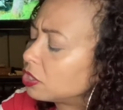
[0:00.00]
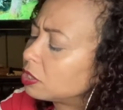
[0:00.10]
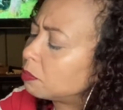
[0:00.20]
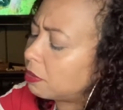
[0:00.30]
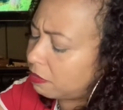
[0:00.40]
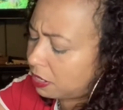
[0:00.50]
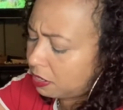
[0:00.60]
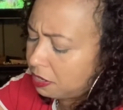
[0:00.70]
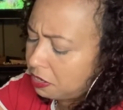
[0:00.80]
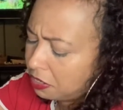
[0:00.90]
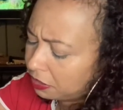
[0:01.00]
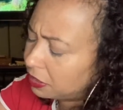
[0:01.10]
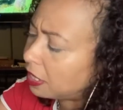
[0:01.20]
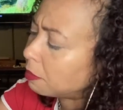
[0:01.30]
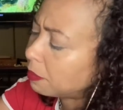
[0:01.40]
Spirit,
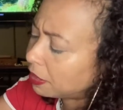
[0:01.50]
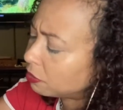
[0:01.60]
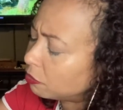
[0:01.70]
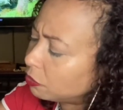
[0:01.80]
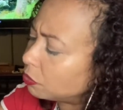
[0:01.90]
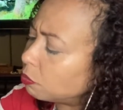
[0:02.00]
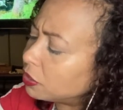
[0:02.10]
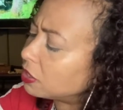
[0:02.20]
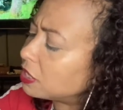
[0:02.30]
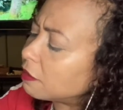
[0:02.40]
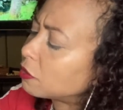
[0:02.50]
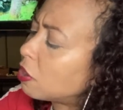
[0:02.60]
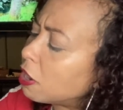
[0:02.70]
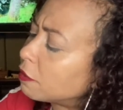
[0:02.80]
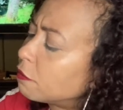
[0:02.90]
Ten of Pentacles with the Death
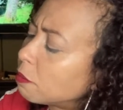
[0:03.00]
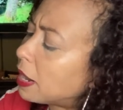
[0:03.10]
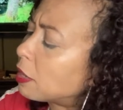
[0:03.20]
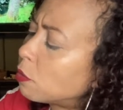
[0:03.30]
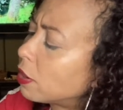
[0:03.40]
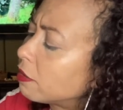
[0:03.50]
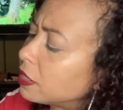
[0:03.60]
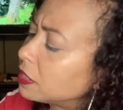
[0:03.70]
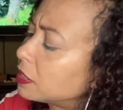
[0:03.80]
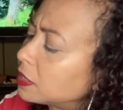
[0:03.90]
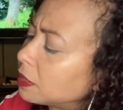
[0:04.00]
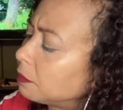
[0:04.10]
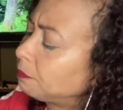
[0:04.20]
card for my Aquarius.